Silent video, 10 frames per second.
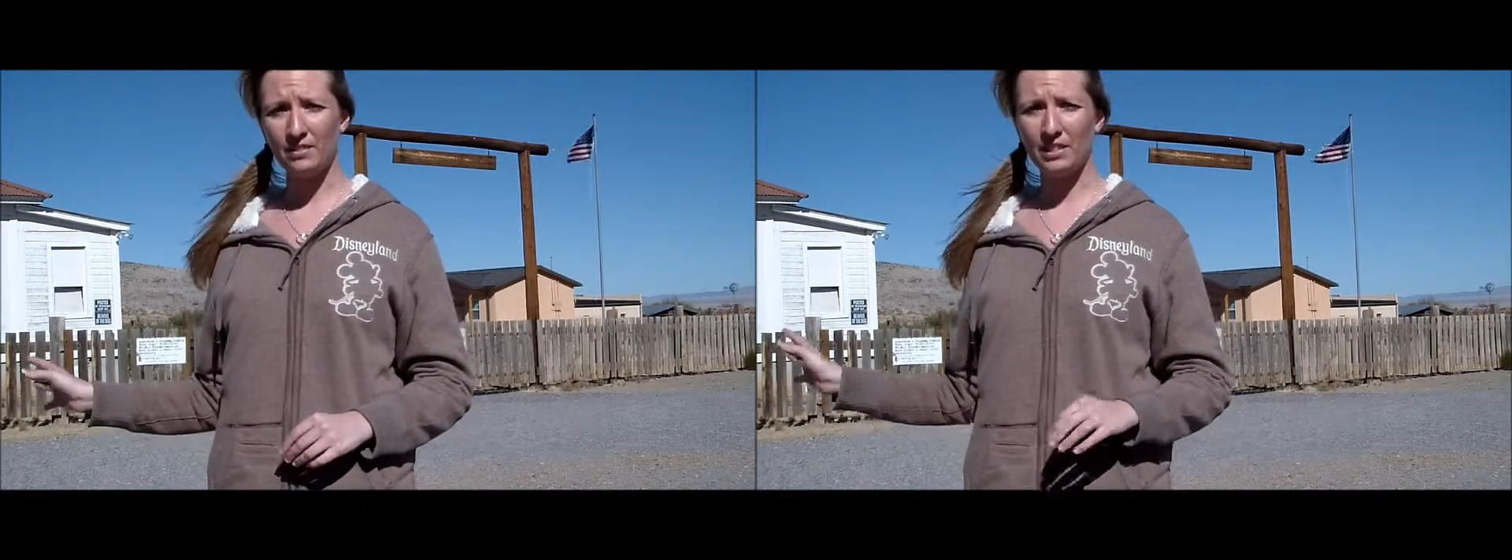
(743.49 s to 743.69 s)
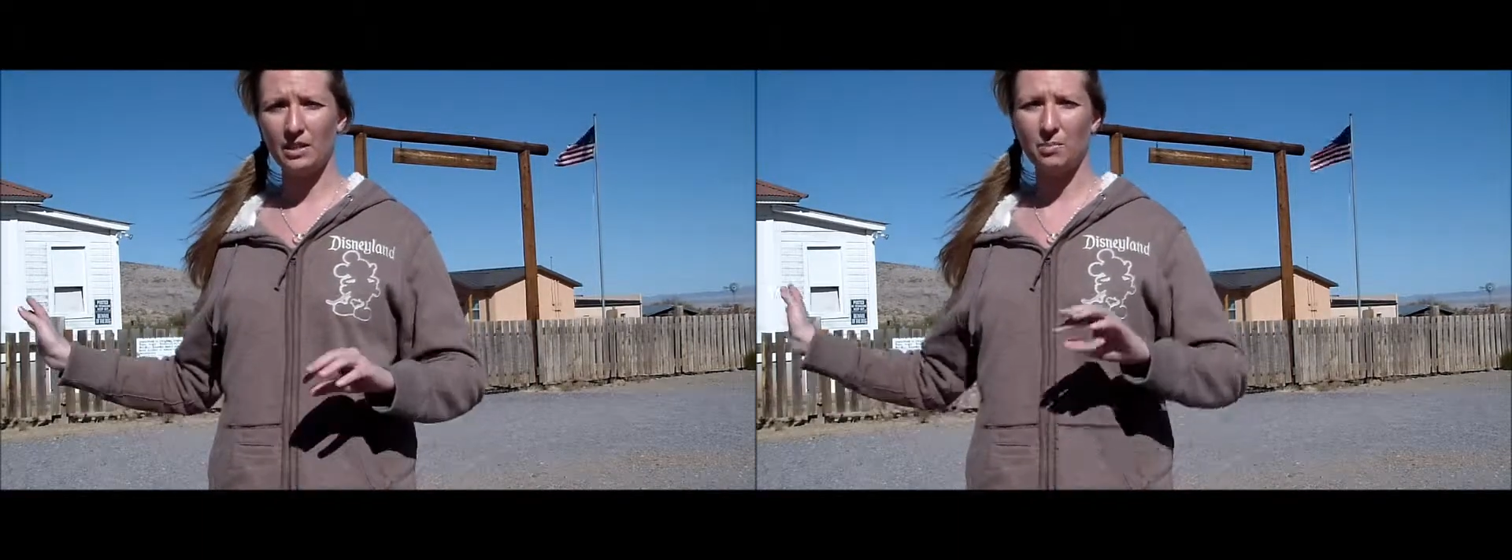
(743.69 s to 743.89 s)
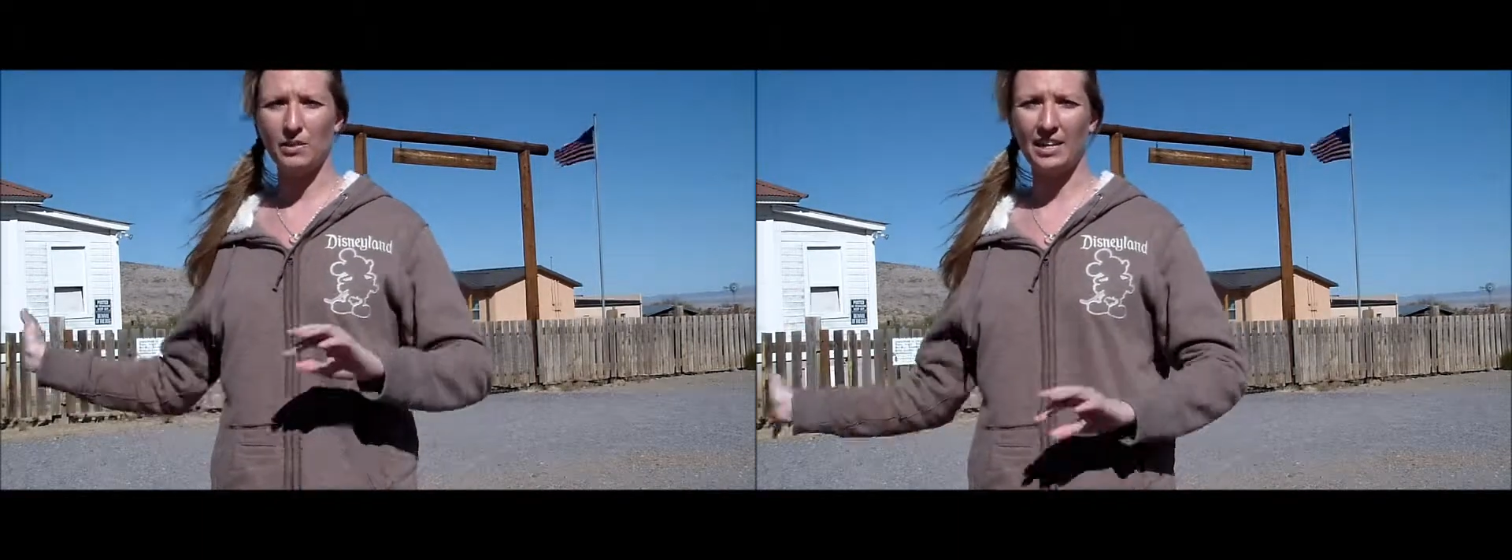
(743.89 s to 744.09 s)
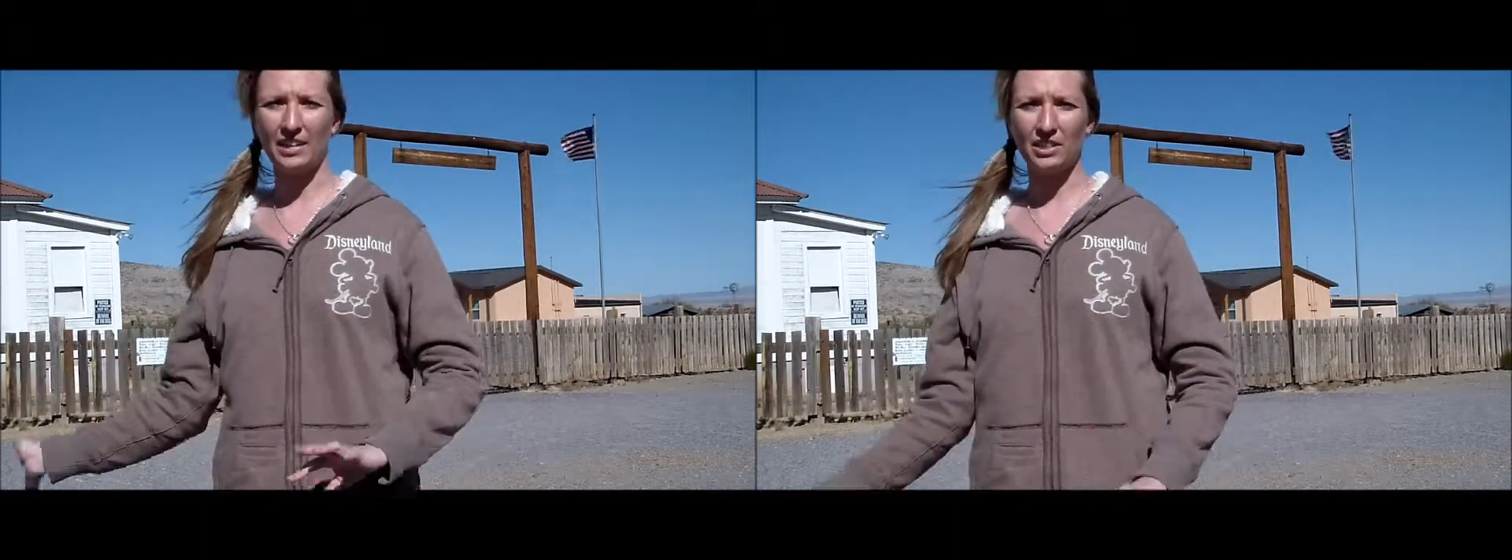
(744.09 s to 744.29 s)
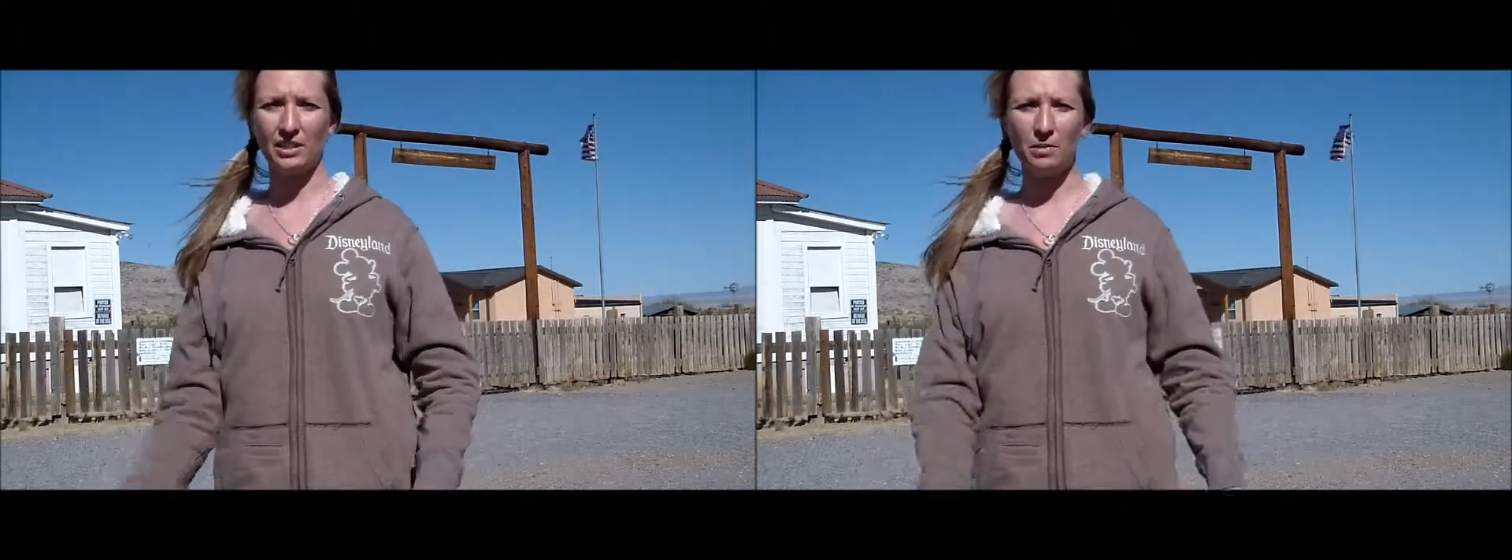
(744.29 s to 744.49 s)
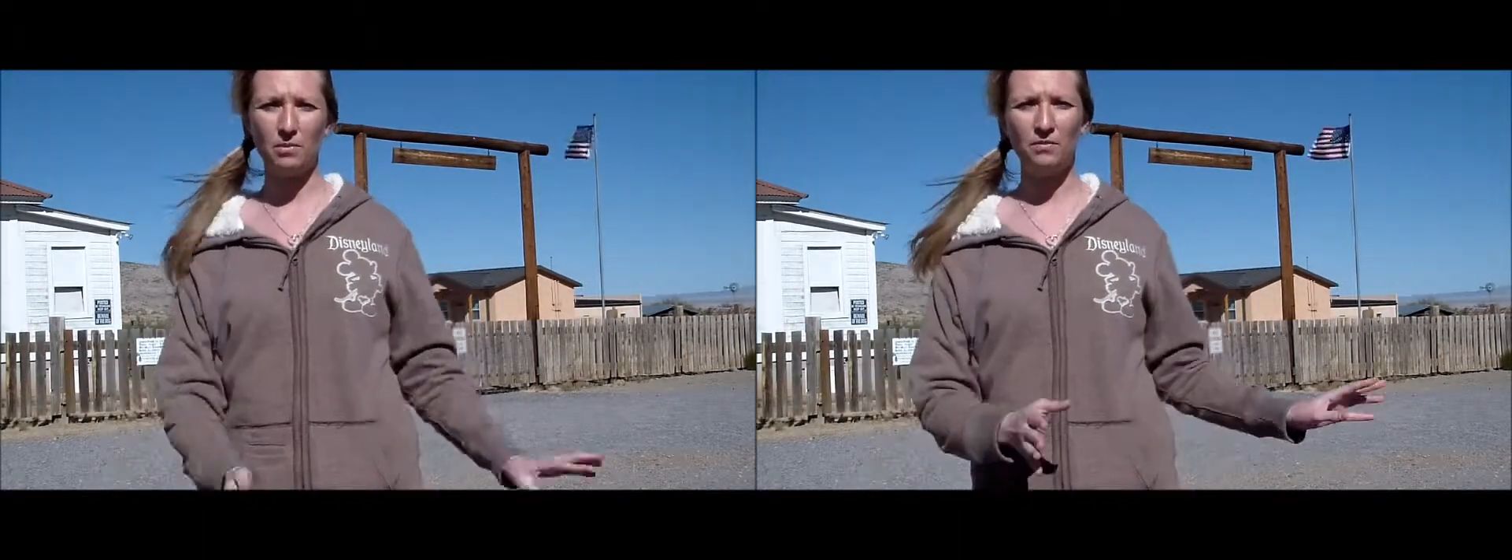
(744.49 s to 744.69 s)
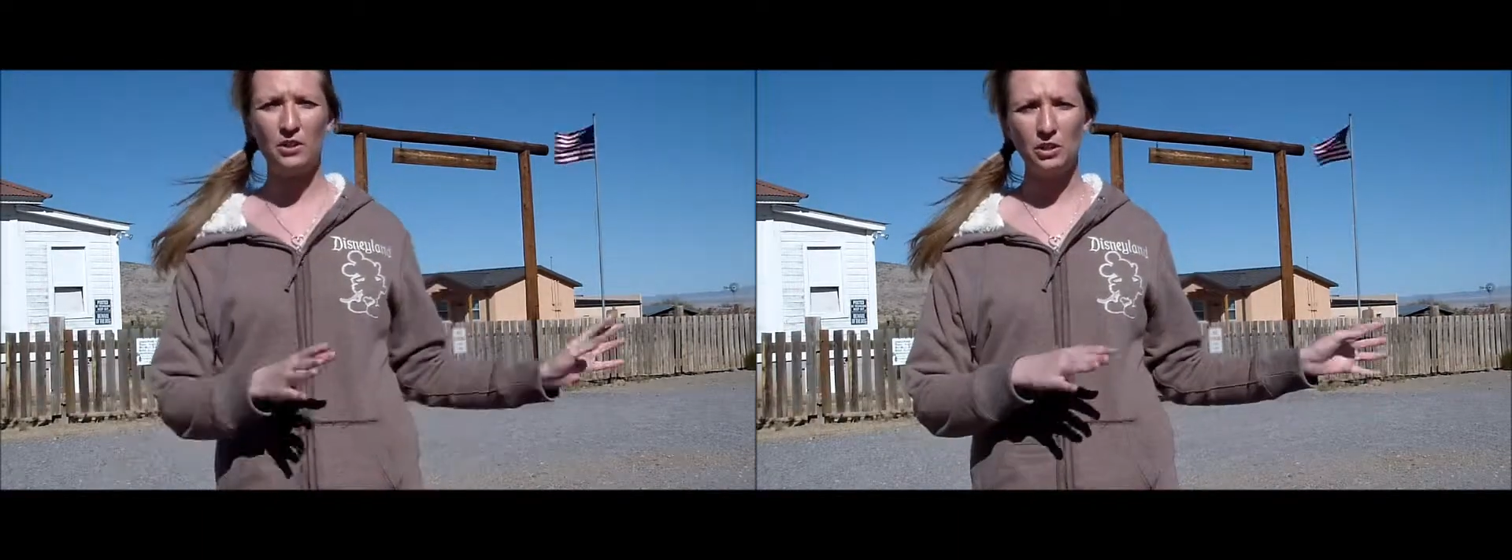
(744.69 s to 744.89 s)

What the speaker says: of Shakespeare is actually going to move